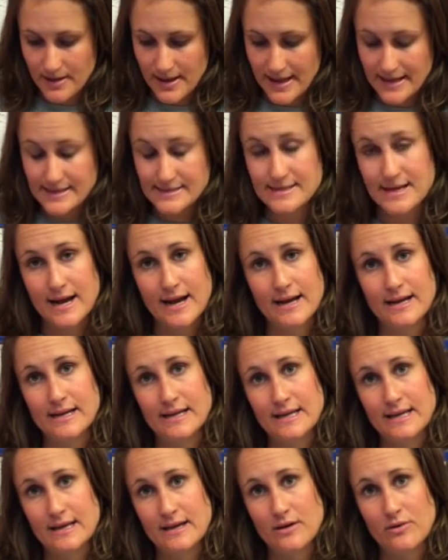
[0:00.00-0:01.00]

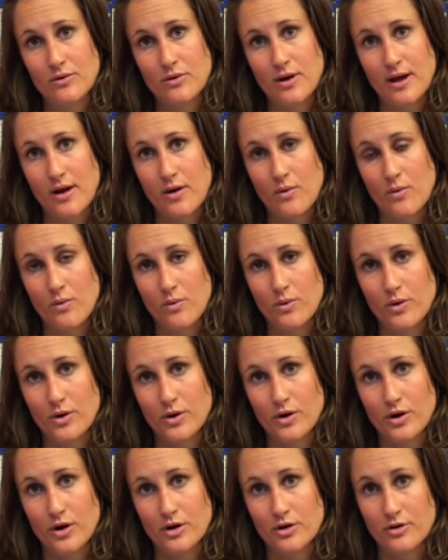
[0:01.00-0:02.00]
anxiety
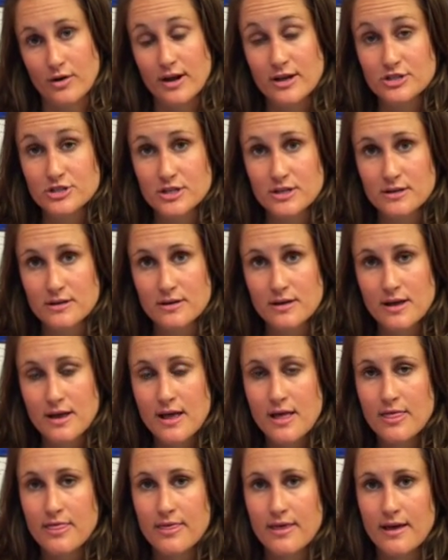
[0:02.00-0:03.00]
or aggression,
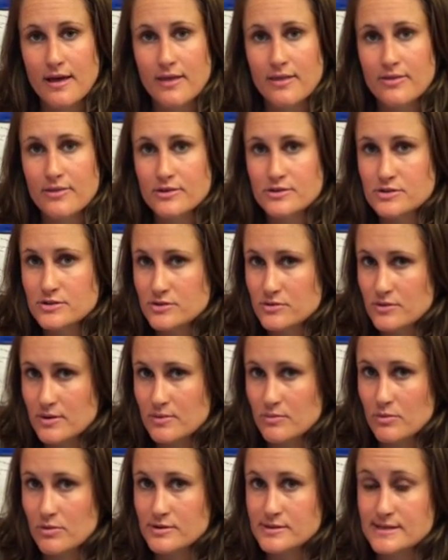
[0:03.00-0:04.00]
then the
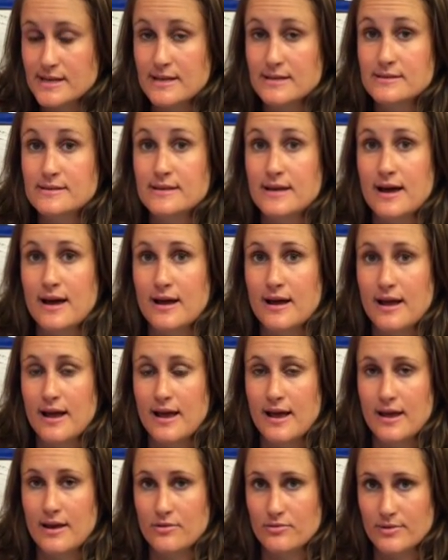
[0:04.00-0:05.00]
student will sense that
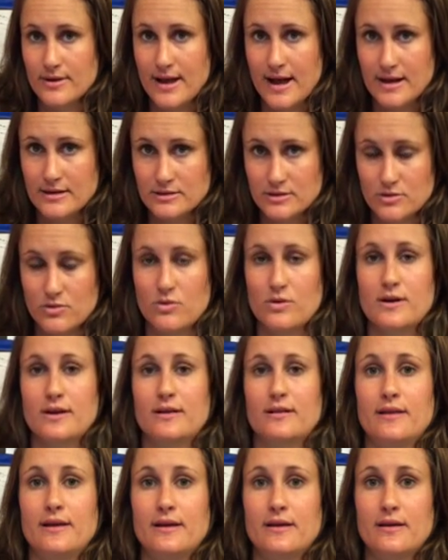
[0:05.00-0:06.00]
and react
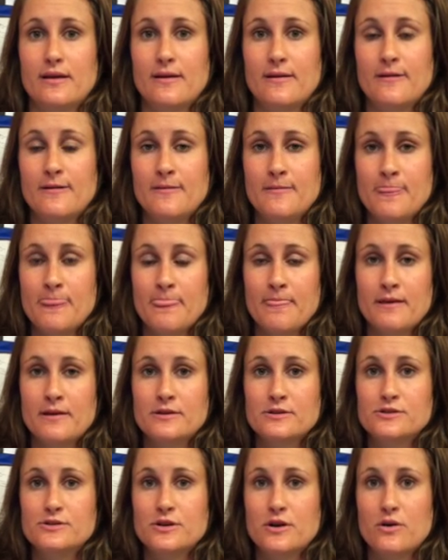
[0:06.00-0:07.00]
accordingly.
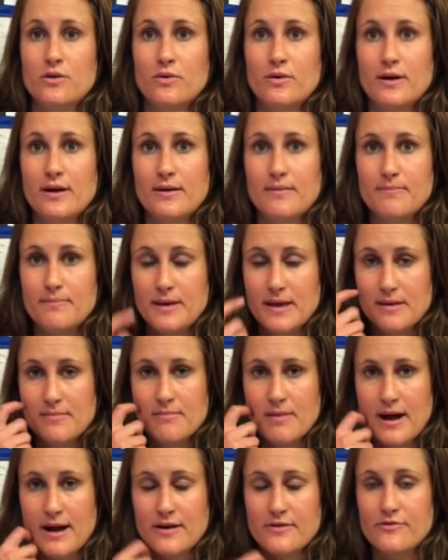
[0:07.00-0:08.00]
So being
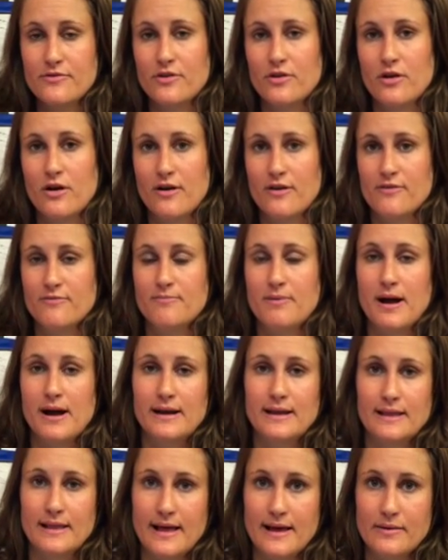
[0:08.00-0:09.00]
mindful of
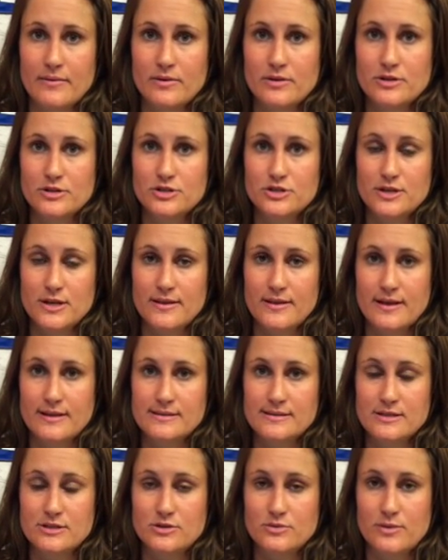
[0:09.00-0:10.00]
body language in
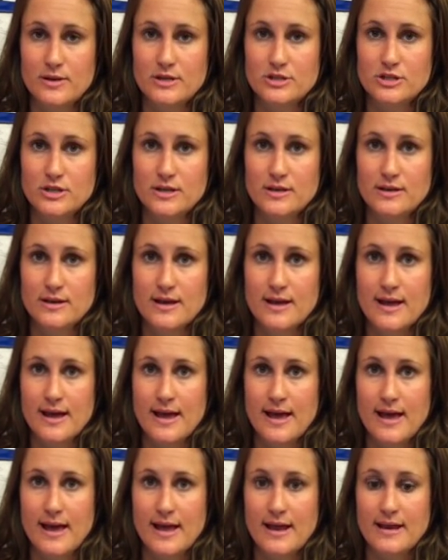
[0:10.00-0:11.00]
that situation
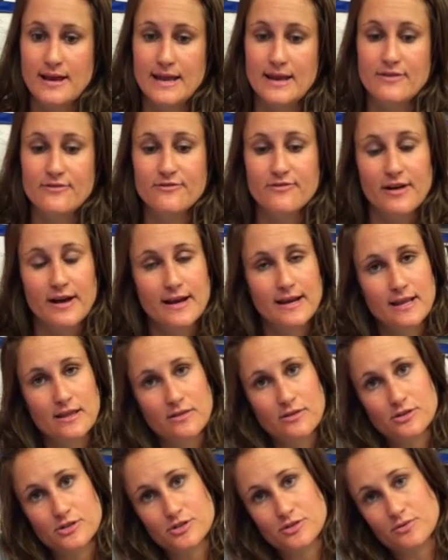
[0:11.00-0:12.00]
and
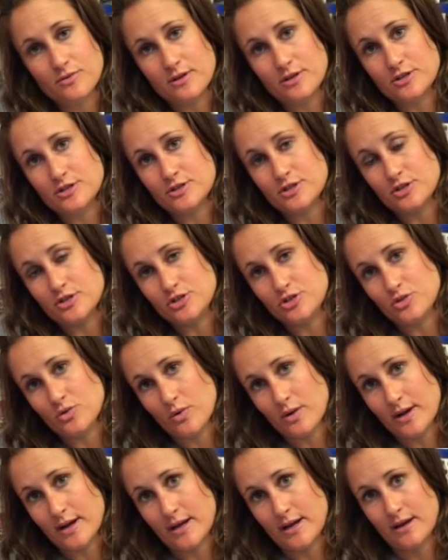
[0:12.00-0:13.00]
inviting the students to
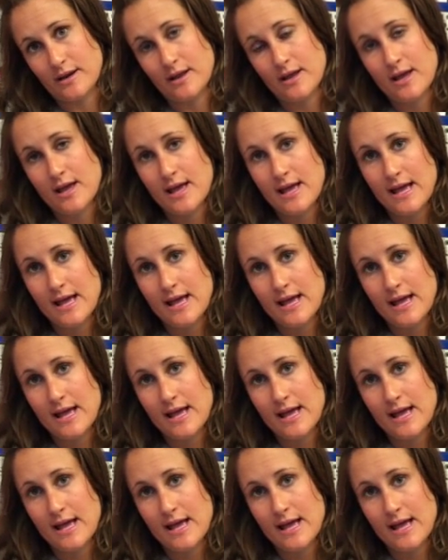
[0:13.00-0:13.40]
join